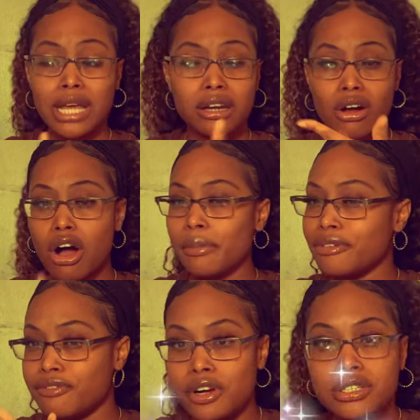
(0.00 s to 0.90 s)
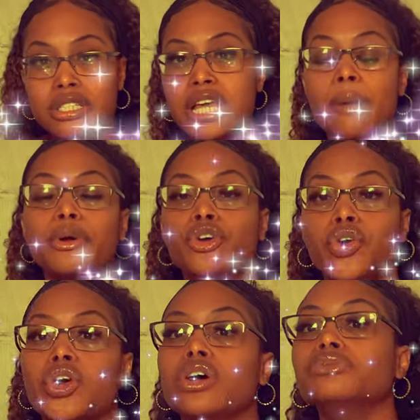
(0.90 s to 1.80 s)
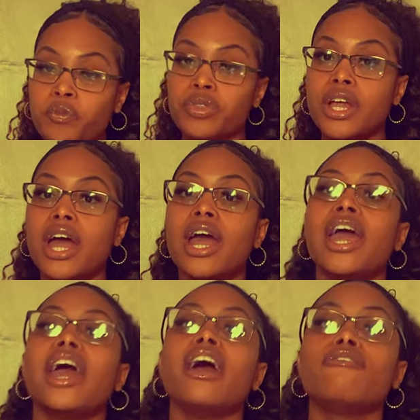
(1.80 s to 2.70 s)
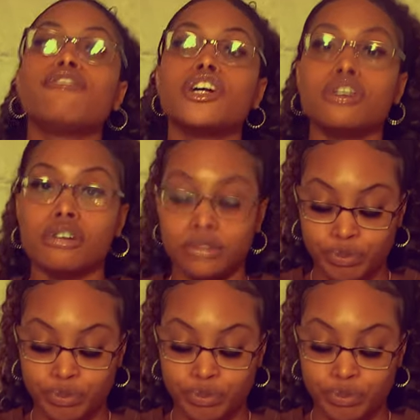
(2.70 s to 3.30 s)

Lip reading: not an almond frosting type of girl. Ever.